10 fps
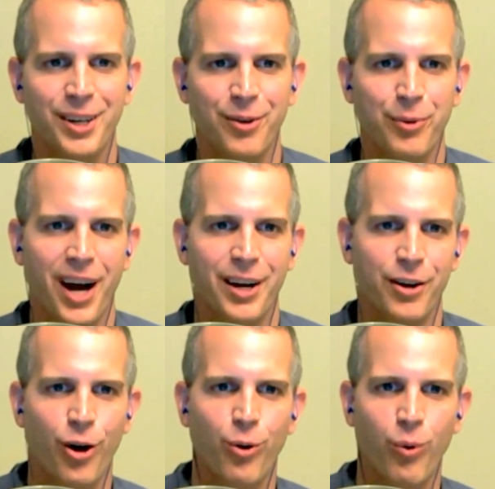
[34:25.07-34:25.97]
kind
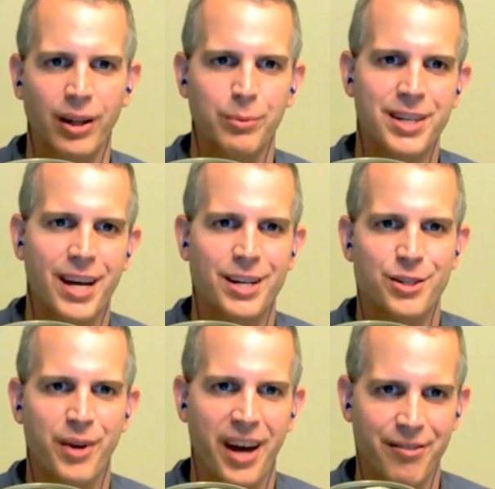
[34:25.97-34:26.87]
of know what
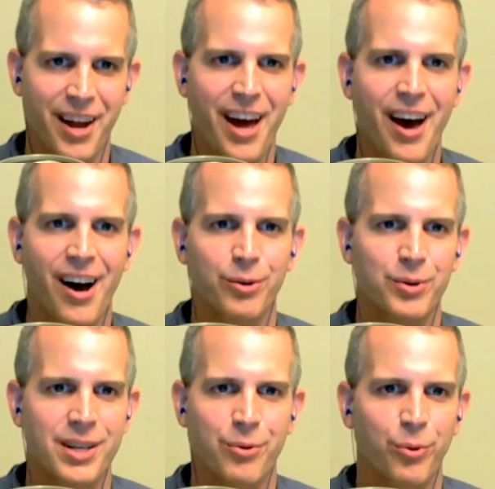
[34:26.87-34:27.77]
limitations we have now, and
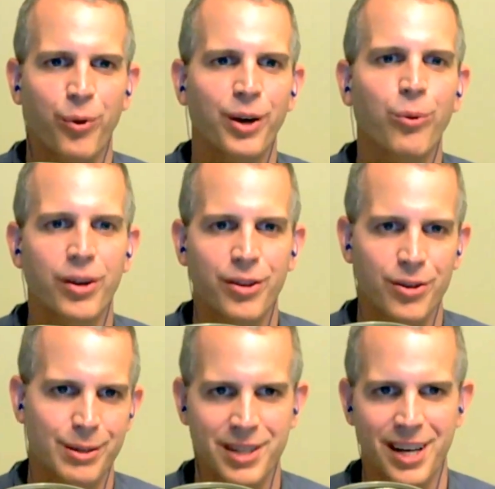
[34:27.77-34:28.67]
we say, well, we don't want
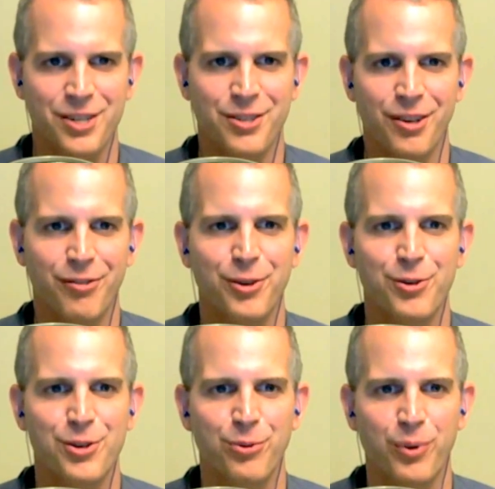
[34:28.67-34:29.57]
those limitations in the
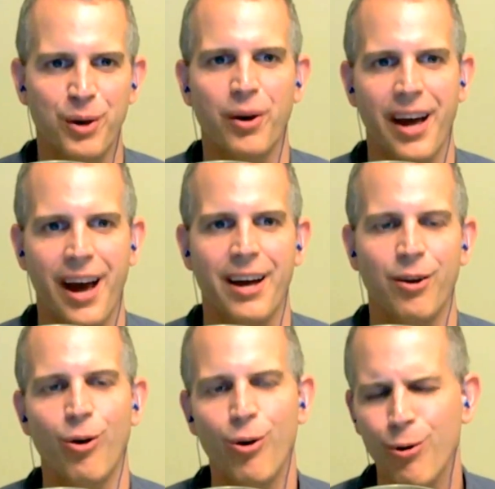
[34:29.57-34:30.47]
future. We want to add
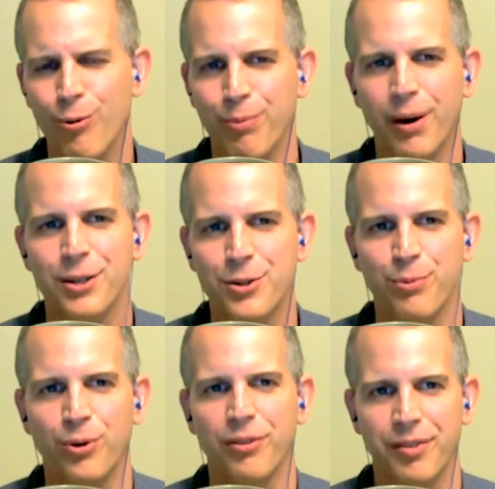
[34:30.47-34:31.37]
a whole bunch
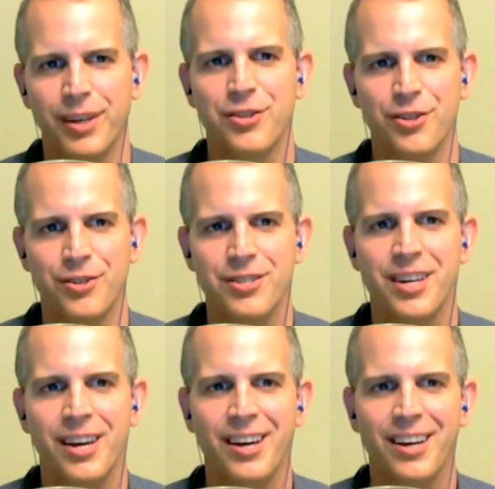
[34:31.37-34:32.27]
more features
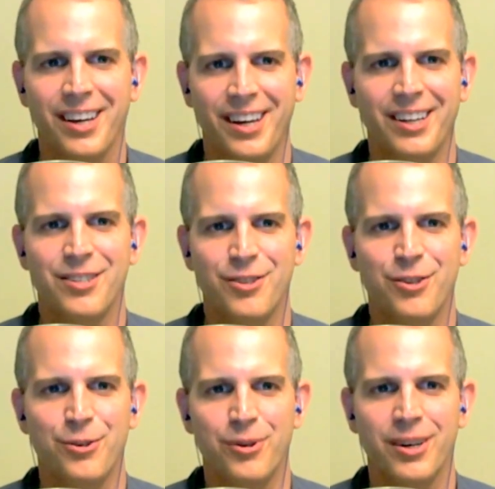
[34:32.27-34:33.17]

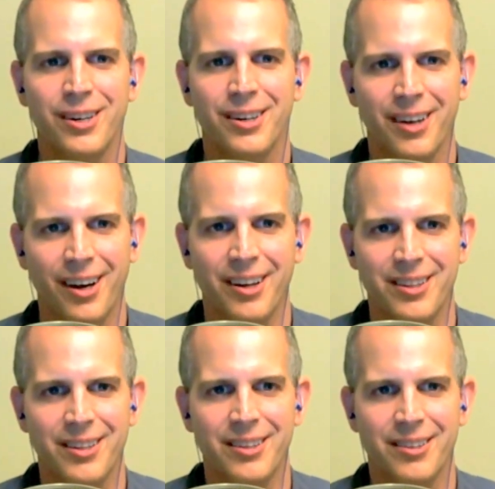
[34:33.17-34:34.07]
into
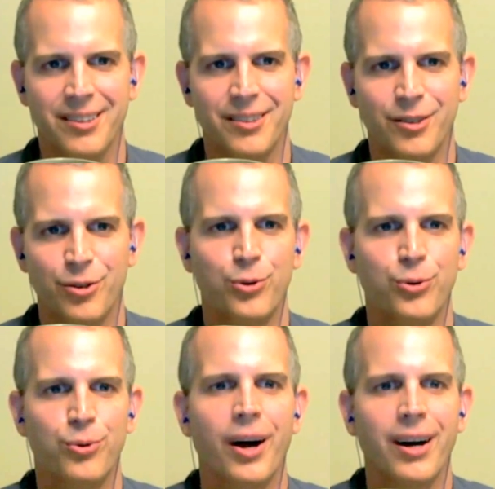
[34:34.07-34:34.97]
the
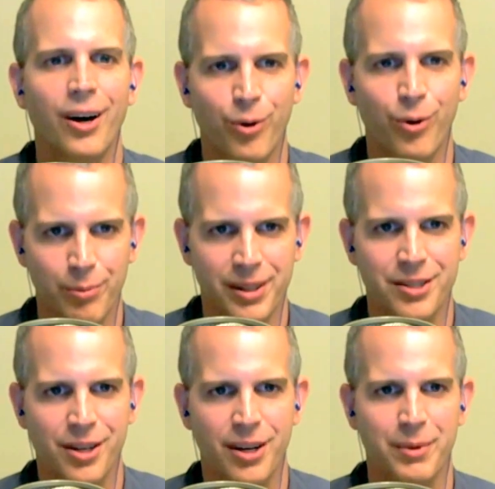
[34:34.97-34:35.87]
new equipment
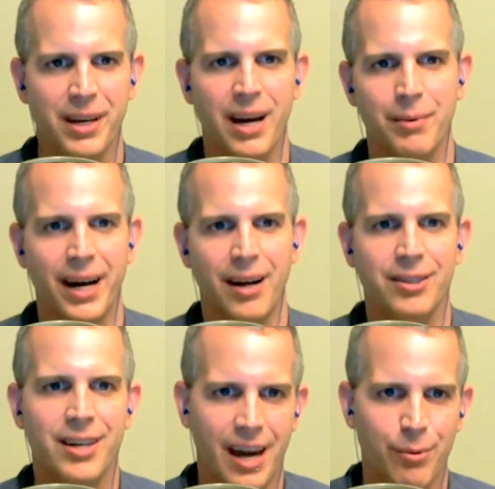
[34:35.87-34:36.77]
that's going to be coming out,
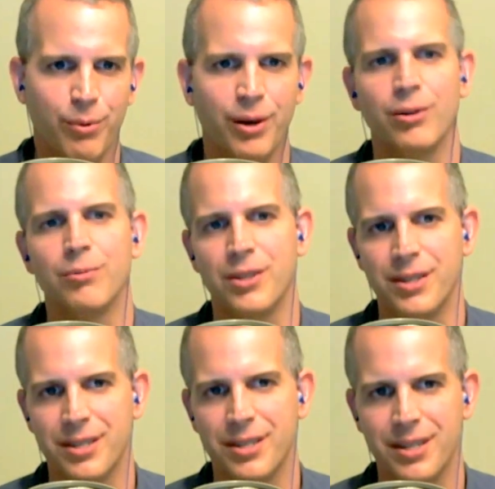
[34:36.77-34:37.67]
the cable modems, the
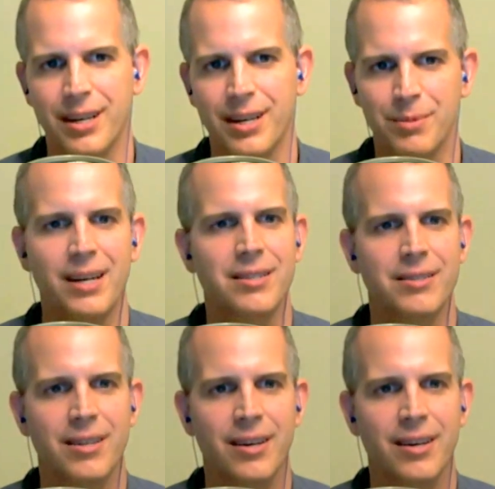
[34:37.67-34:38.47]
CMTSs.